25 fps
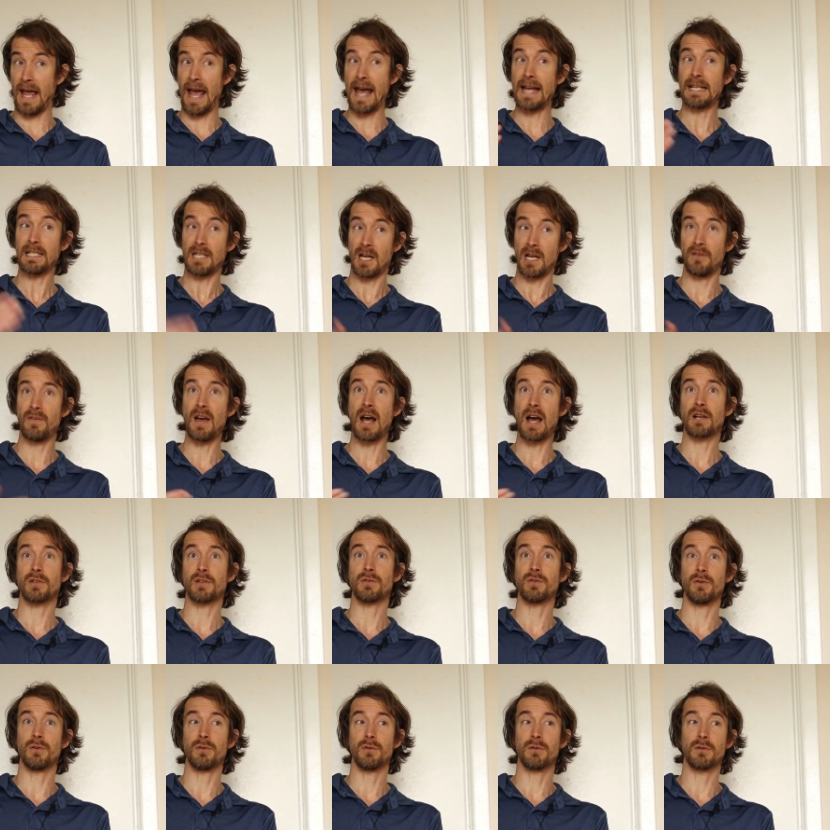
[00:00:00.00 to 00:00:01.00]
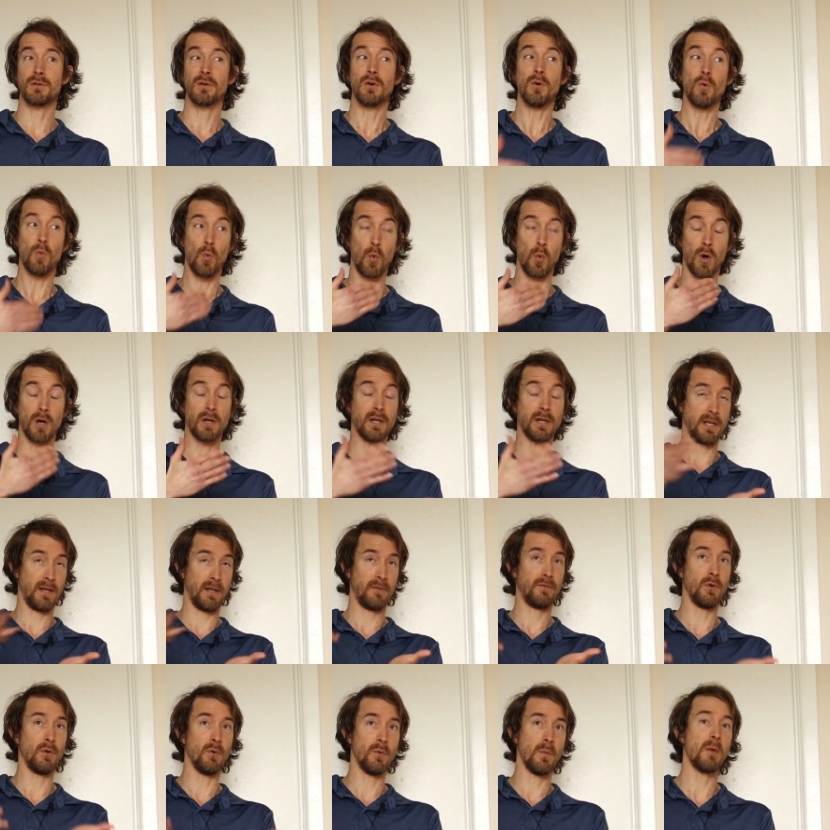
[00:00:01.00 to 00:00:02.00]
anti-vaxxers
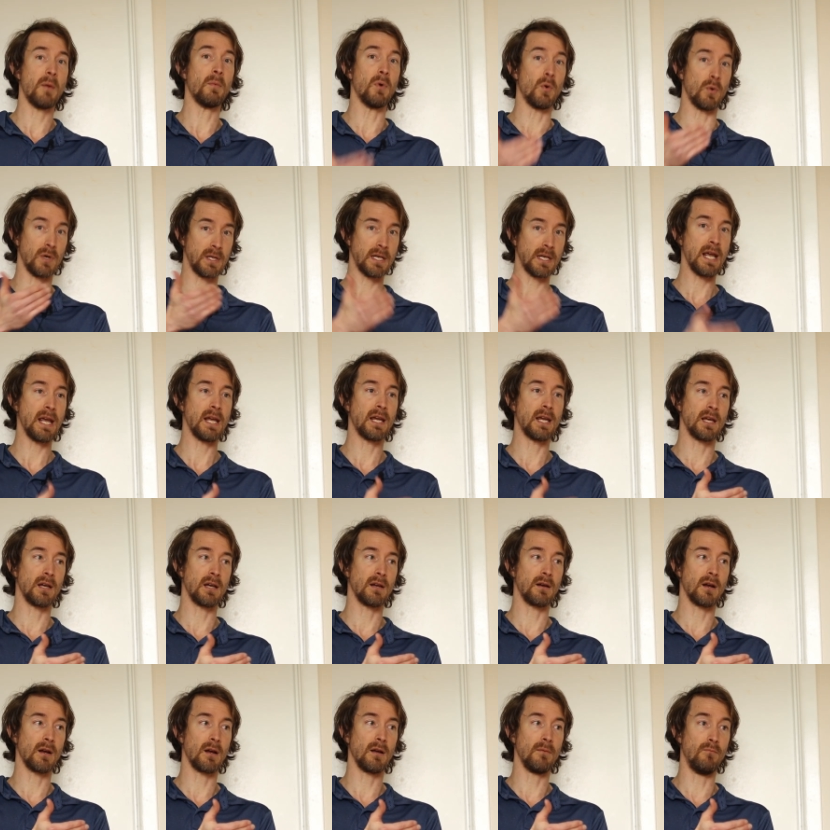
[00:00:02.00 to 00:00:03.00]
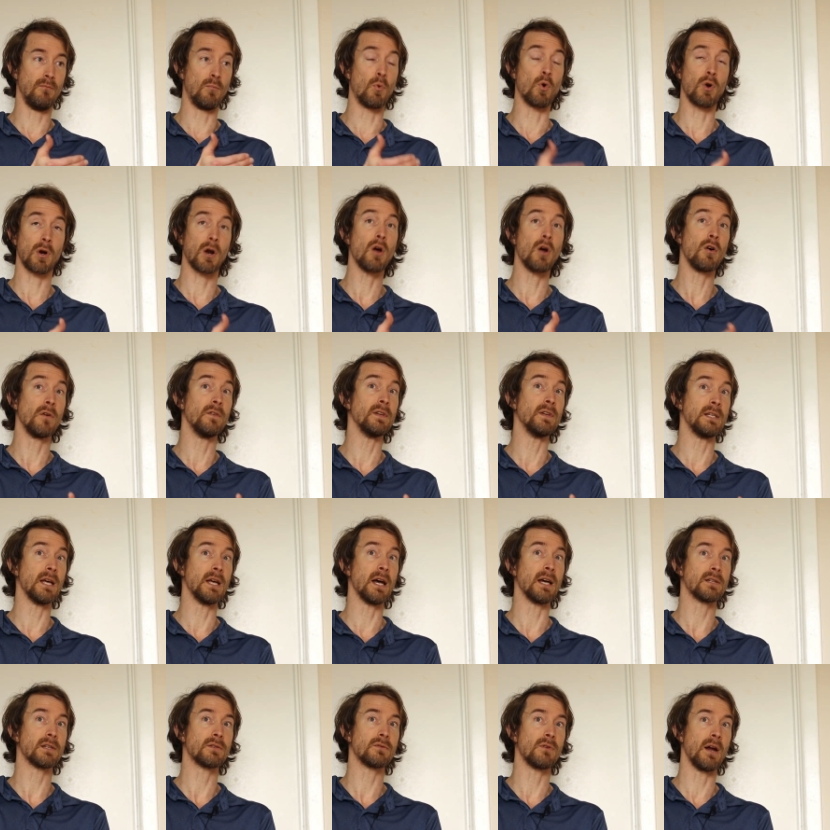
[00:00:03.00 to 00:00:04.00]
if you remember, were taking more COVID
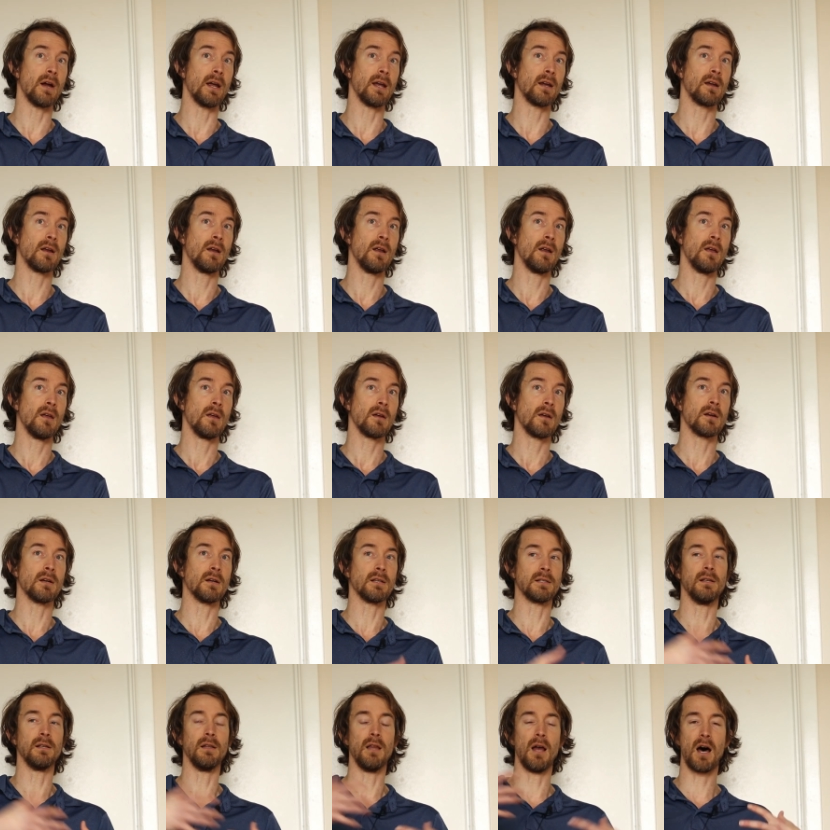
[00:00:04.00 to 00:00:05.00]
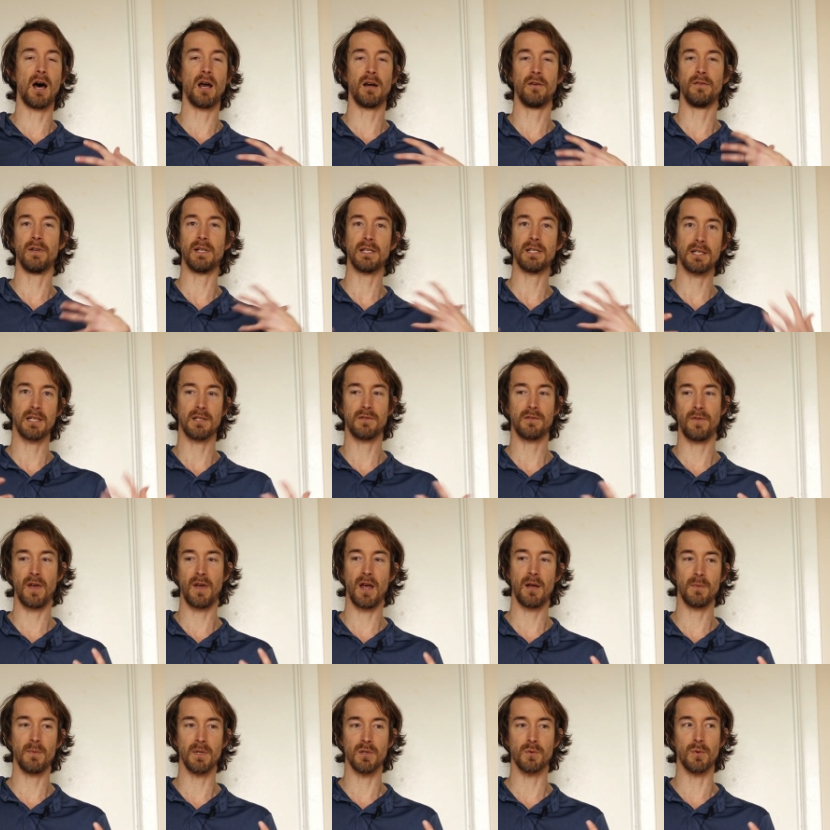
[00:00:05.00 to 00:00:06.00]
tests, right? Because a lot of us as
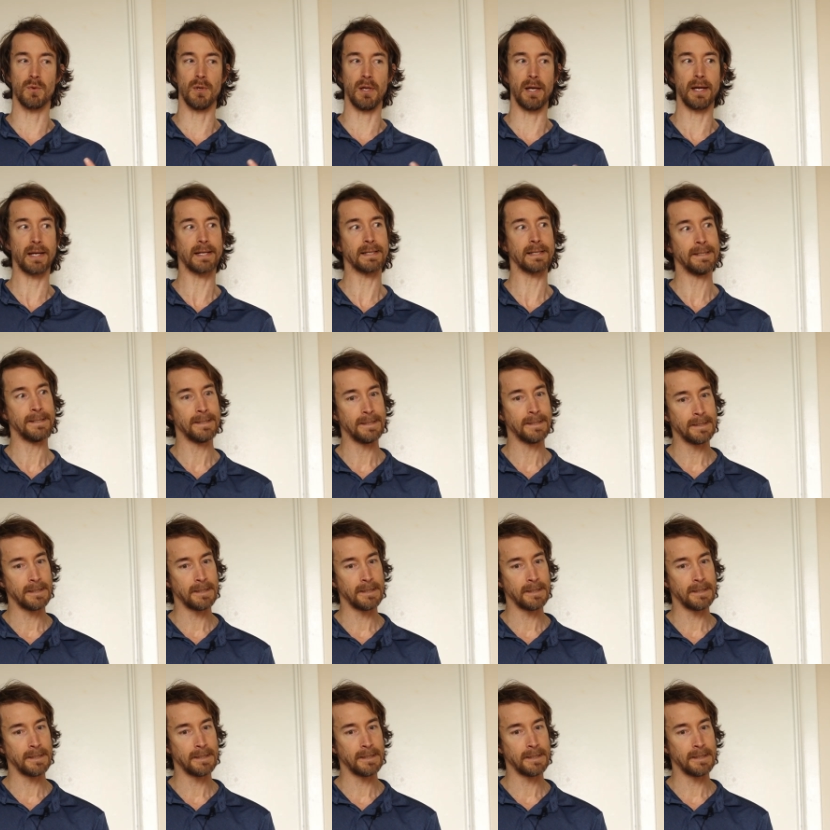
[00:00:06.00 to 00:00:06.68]
families were like,